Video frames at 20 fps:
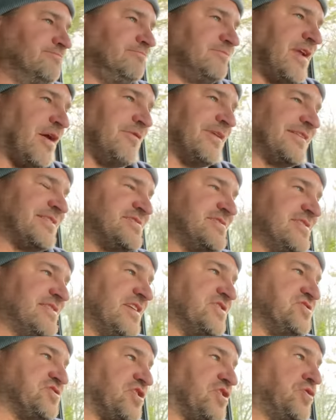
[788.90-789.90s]
I would like to see
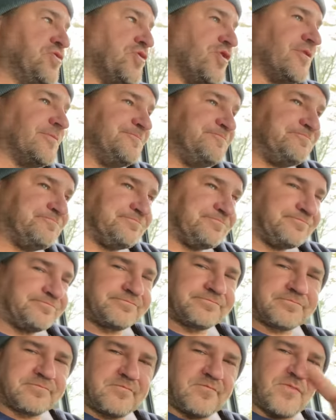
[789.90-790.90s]
that secure.
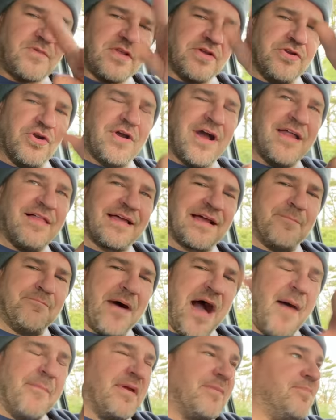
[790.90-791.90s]
You know, kind of like a
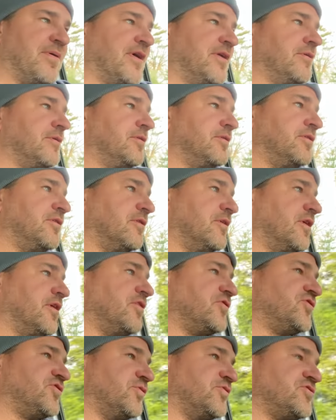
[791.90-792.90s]
bobby pin, you
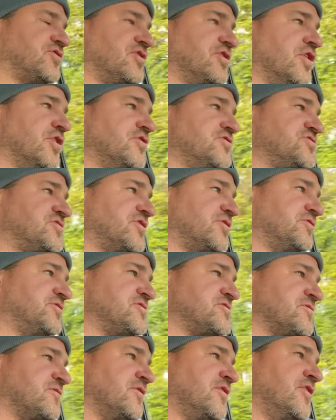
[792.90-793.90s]
know, so it's closed so it
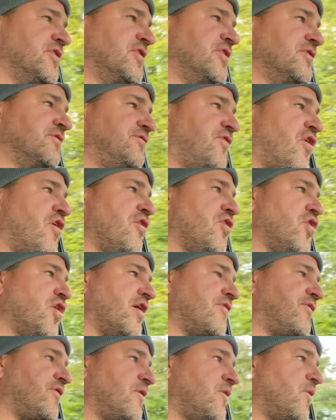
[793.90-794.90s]
doesn't fall
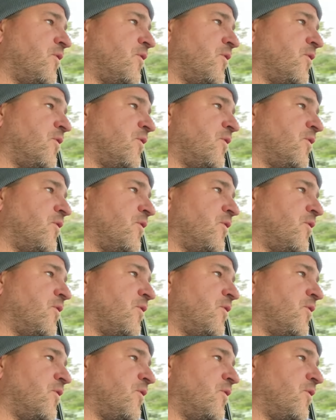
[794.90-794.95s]
off.